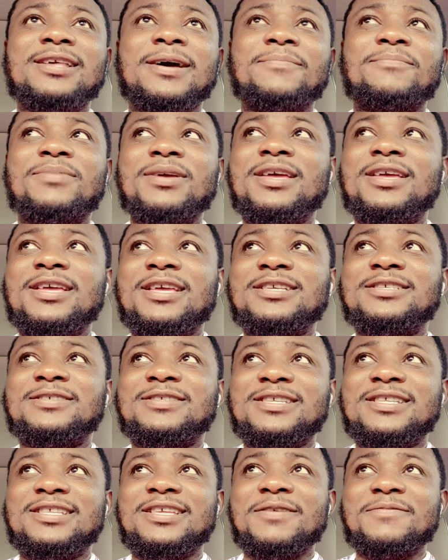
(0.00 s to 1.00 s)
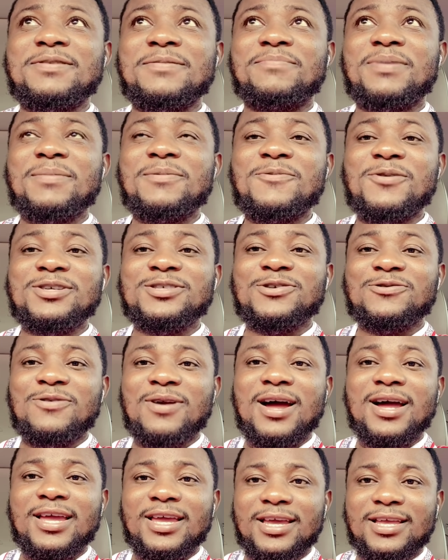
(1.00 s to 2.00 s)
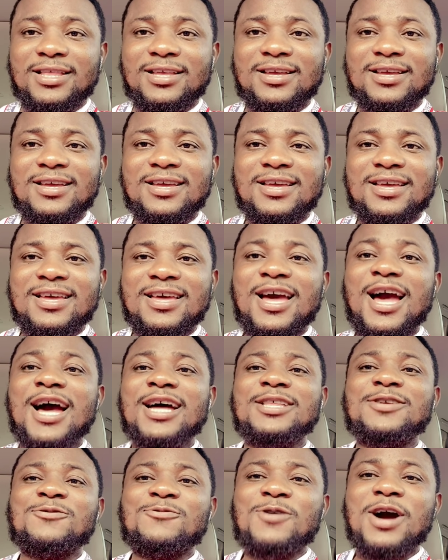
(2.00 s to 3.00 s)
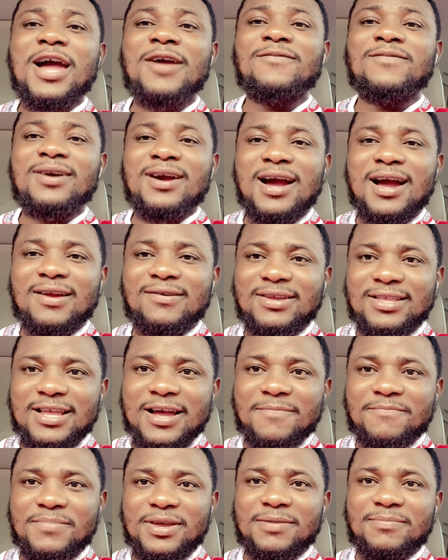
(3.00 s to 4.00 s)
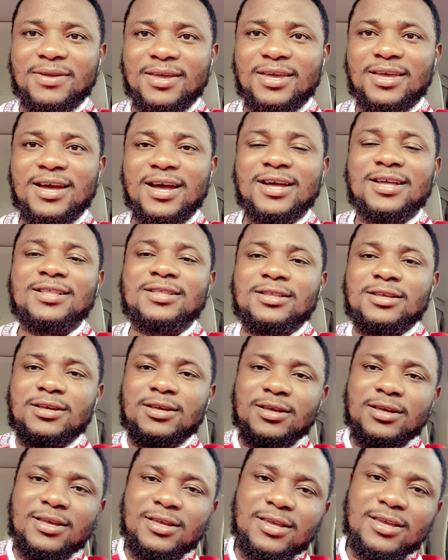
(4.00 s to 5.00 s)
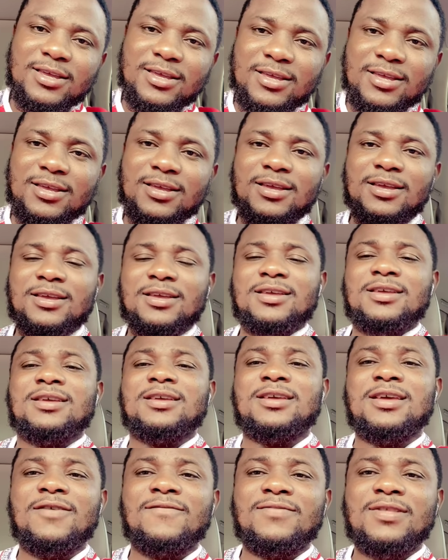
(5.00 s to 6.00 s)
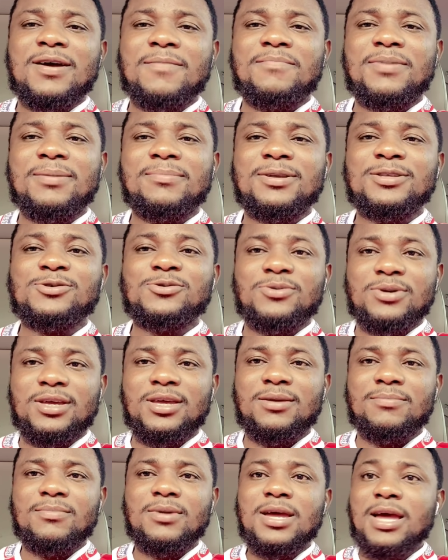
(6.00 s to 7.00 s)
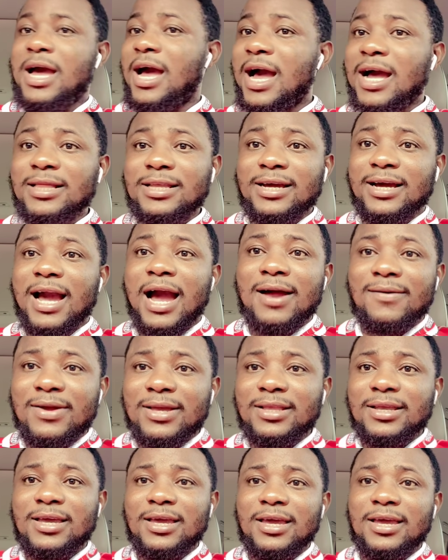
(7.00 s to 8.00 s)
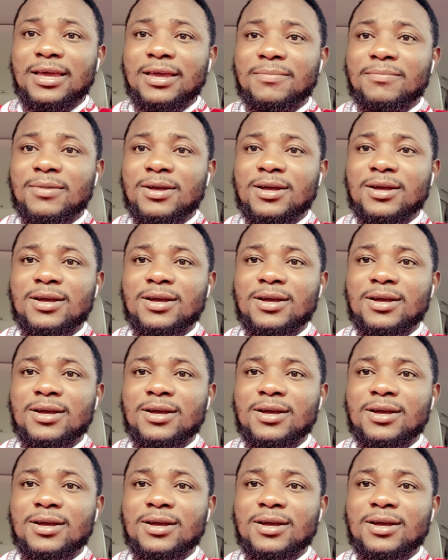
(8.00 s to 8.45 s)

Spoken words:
the baby was crying and the wife carried that baby and gave that baby to him and he carried him.